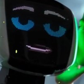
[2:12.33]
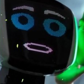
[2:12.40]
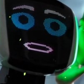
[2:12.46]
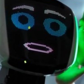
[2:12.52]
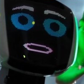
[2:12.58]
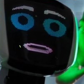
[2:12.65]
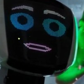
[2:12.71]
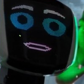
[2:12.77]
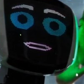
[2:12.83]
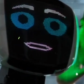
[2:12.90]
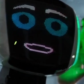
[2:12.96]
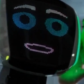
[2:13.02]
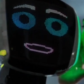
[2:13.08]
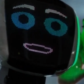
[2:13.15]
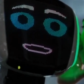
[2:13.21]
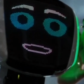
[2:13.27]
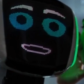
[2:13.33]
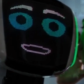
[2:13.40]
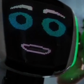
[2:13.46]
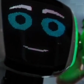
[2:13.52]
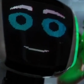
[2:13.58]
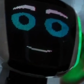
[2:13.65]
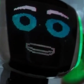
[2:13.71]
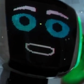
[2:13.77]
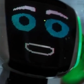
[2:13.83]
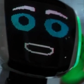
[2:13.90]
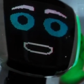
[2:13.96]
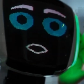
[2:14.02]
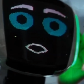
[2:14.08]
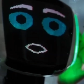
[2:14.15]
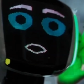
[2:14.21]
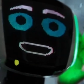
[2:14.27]
demanding originality
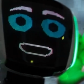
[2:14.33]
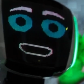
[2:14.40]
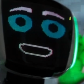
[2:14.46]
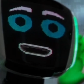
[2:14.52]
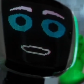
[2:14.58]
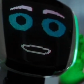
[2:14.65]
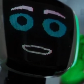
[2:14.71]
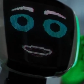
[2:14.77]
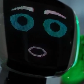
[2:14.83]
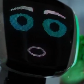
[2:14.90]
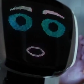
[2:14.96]
and discerning